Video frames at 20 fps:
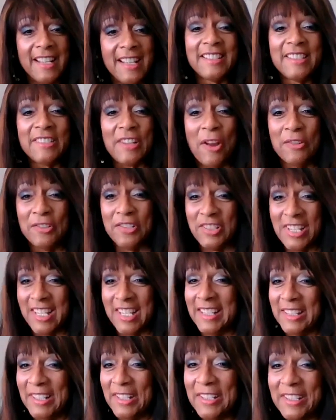And so
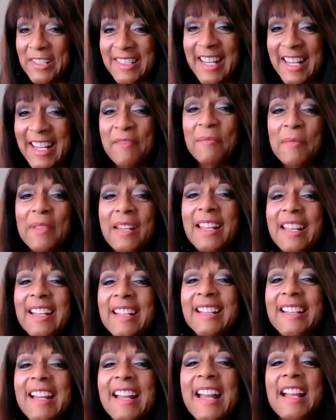she looked at me,
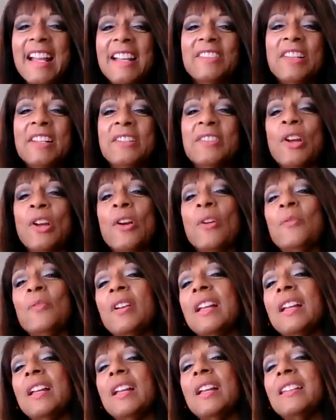she turned
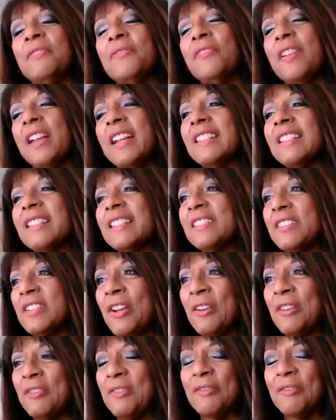red in the face
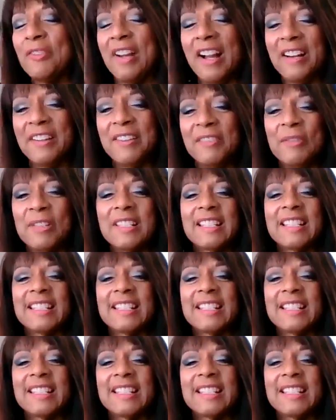and turned around and